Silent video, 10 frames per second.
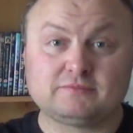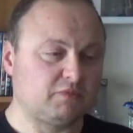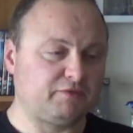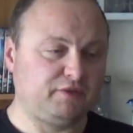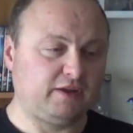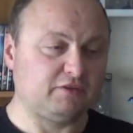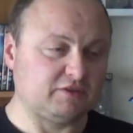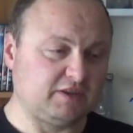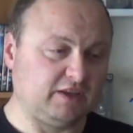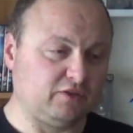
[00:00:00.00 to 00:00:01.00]
My favourite
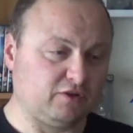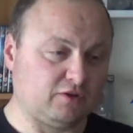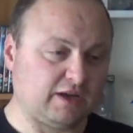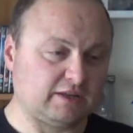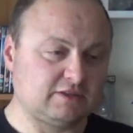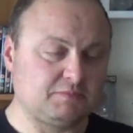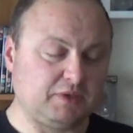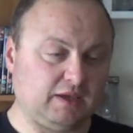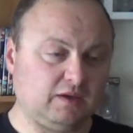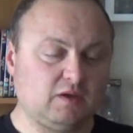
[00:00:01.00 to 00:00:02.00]
scene though had to
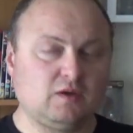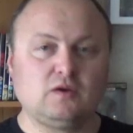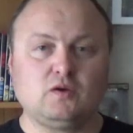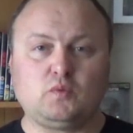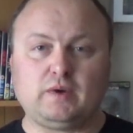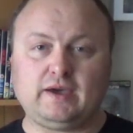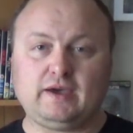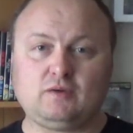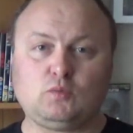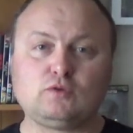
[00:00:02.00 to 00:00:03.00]
be
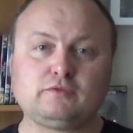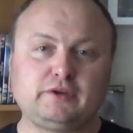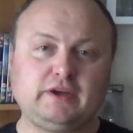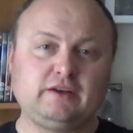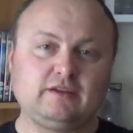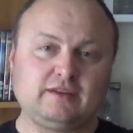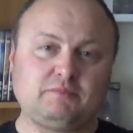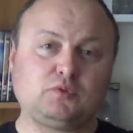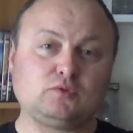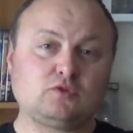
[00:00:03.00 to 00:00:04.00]
where Wolverine and
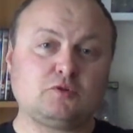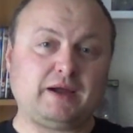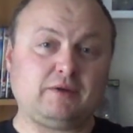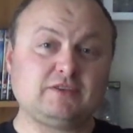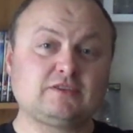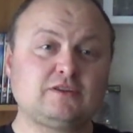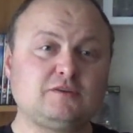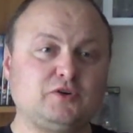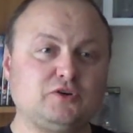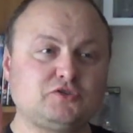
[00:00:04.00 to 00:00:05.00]
Deadpool come out in slow
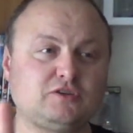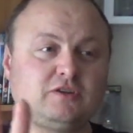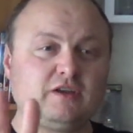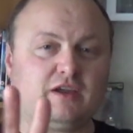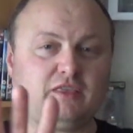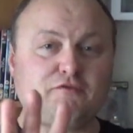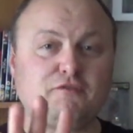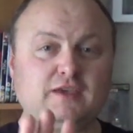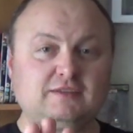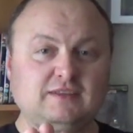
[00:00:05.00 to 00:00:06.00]
motion and they're
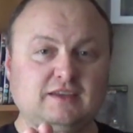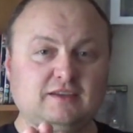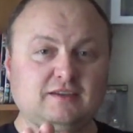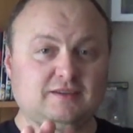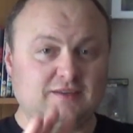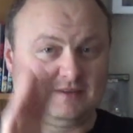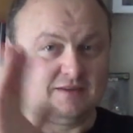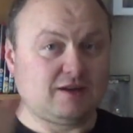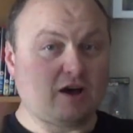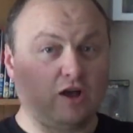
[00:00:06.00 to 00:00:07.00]
facing
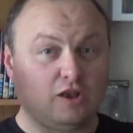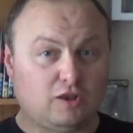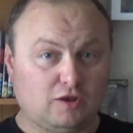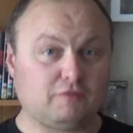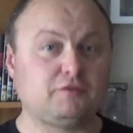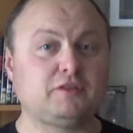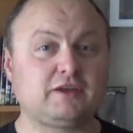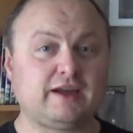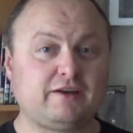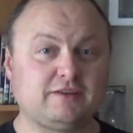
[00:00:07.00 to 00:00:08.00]
a lot of other
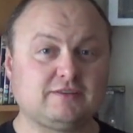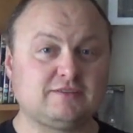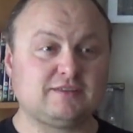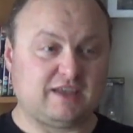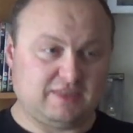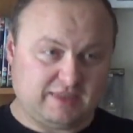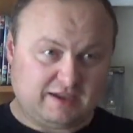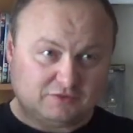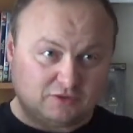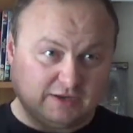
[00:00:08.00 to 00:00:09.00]
characters and they
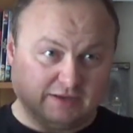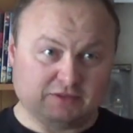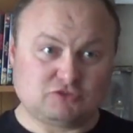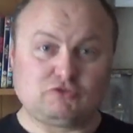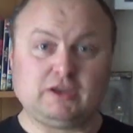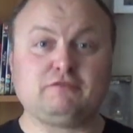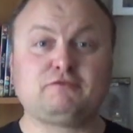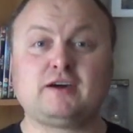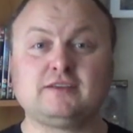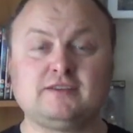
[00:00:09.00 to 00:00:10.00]
have to go down the street
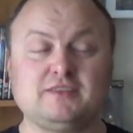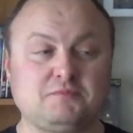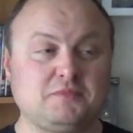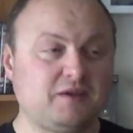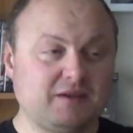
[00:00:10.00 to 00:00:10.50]
fighting them.